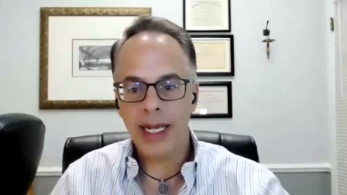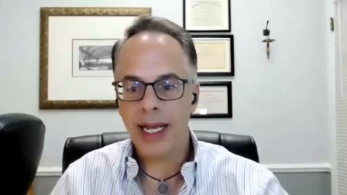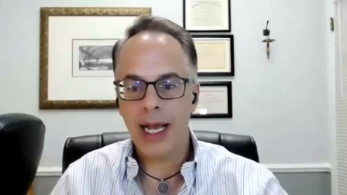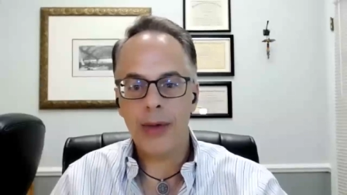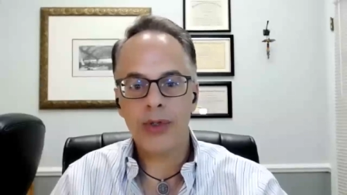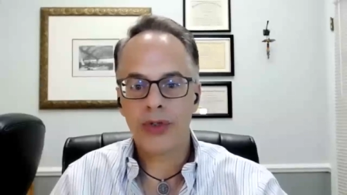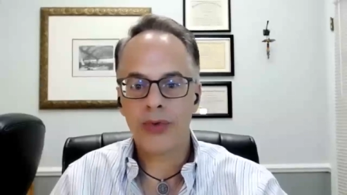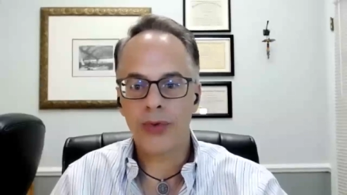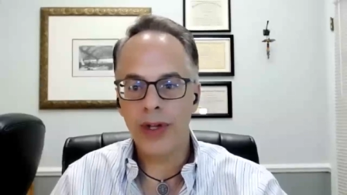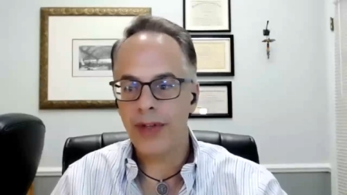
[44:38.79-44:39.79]
the guy was
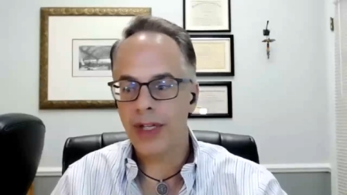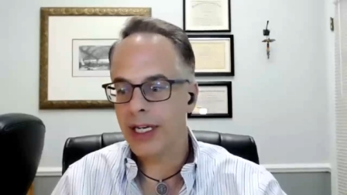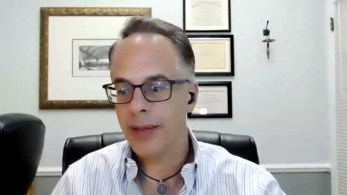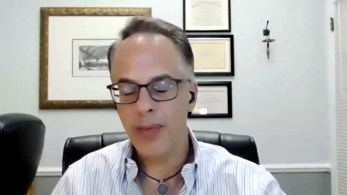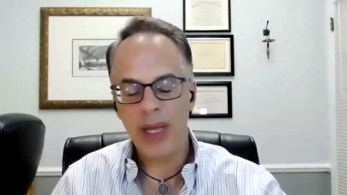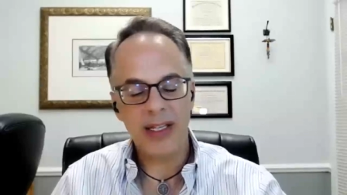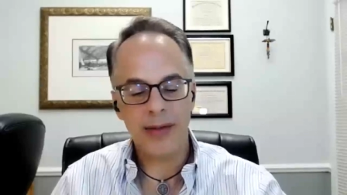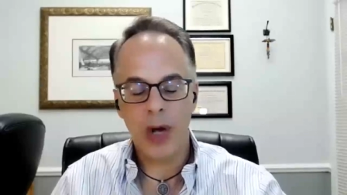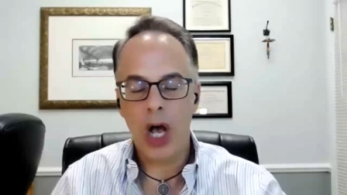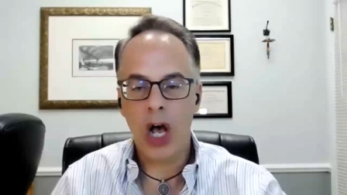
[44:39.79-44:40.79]
driven and he made
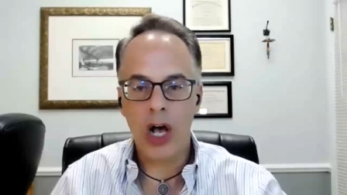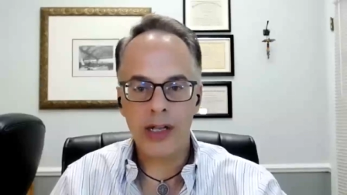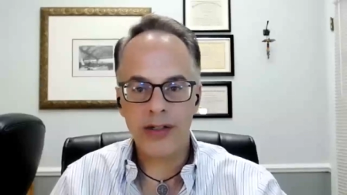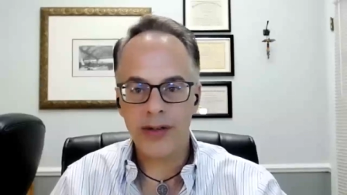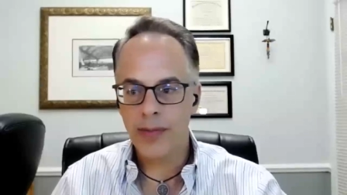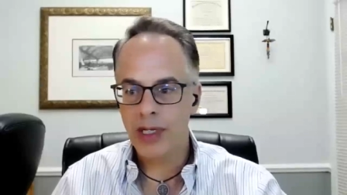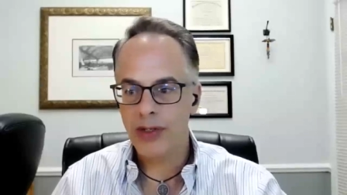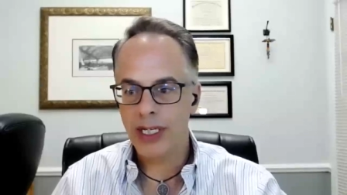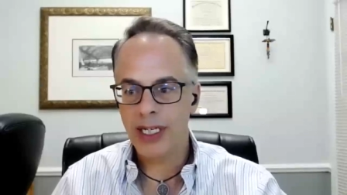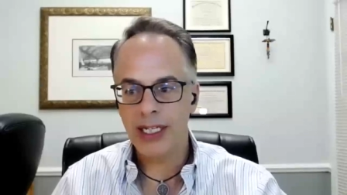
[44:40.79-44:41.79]
some awesome
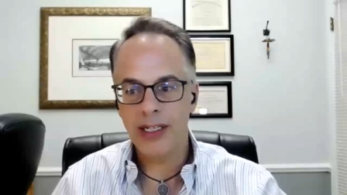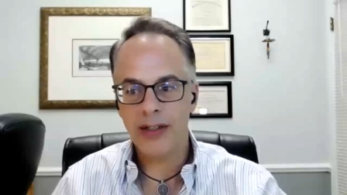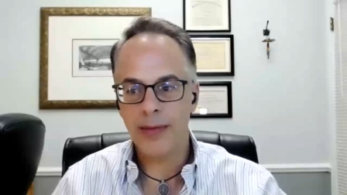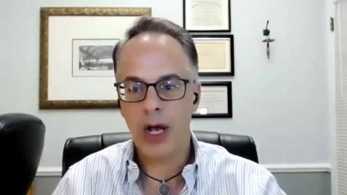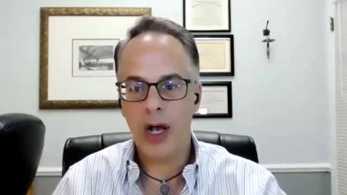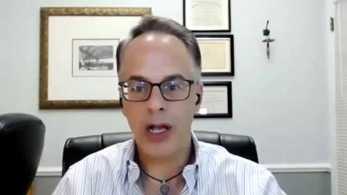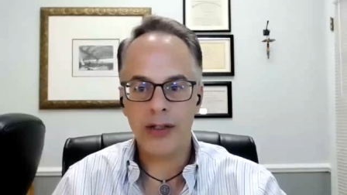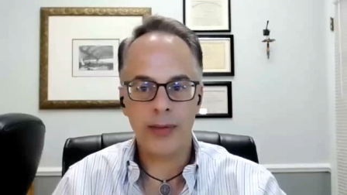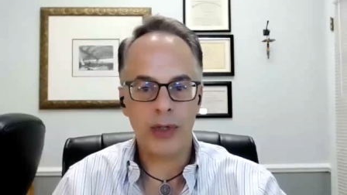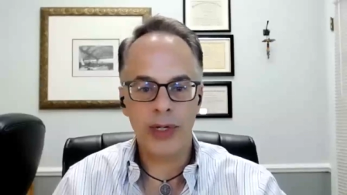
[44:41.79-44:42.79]
music and he did some
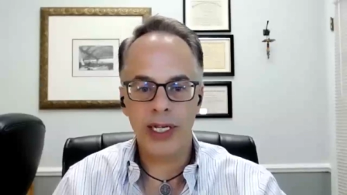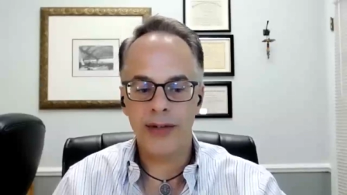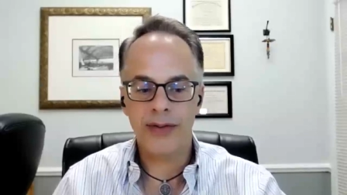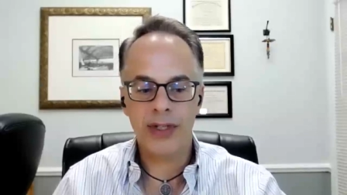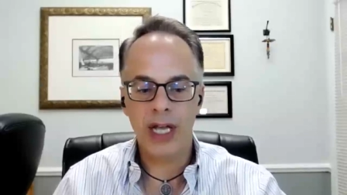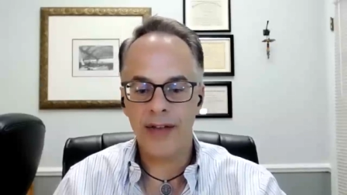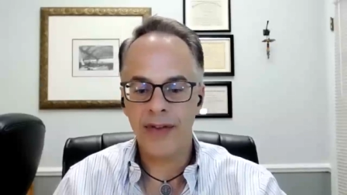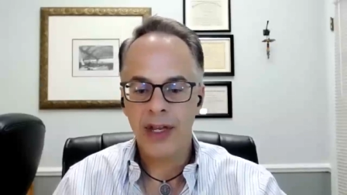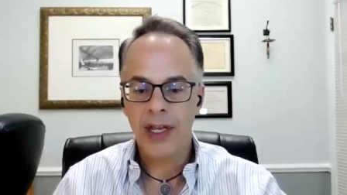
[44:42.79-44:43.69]
awesome creative stuff.